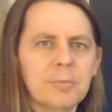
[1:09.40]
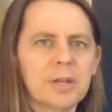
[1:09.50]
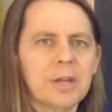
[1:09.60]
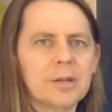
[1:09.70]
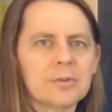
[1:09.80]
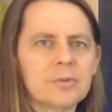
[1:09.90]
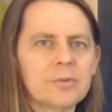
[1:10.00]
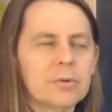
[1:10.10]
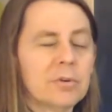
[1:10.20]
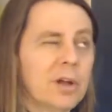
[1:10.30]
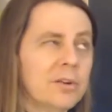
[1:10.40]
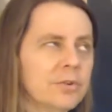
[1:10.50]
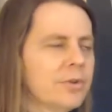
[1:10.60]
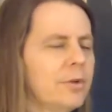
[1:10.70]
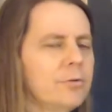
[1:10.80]
mechanics or not
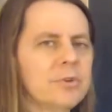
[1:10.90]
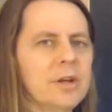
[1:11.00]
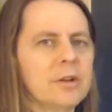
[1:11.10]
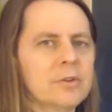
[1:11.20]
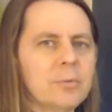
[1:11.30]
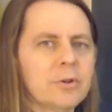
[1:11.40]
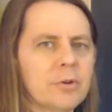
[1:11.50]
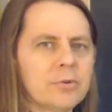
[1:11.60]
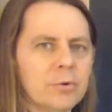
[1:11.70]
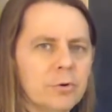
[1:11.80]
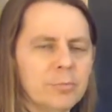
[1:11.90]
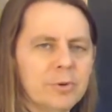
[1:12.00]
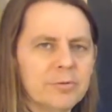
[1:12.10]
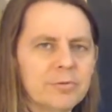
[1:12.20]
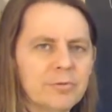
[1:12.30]
just hydrostatics, but it's also a little
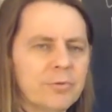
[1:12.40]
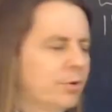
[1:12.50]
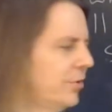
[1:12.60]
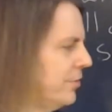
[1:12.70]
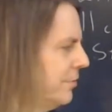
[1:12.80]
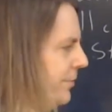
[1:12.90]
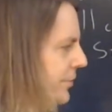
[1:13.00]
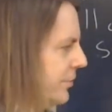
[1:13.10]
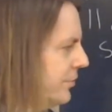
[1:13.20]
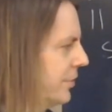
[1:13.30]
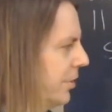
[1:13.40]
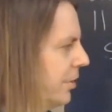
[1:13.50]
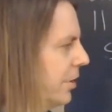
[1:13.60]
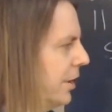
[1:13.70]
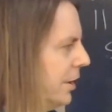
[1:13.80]
bit of forces and physics in
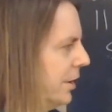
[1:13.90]
there